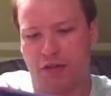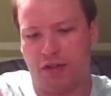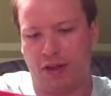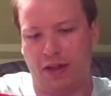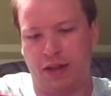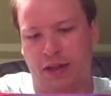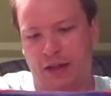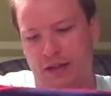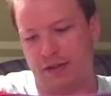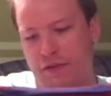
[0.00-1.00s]
it's
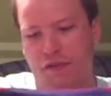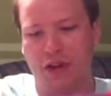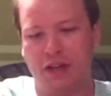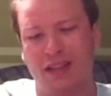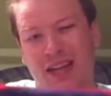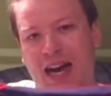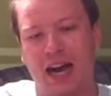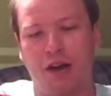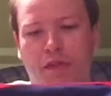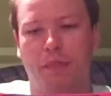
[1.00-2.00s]
a, a different
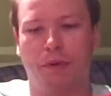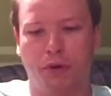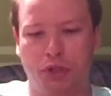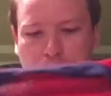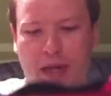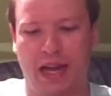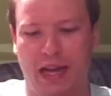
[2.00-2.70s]
kind of approach to a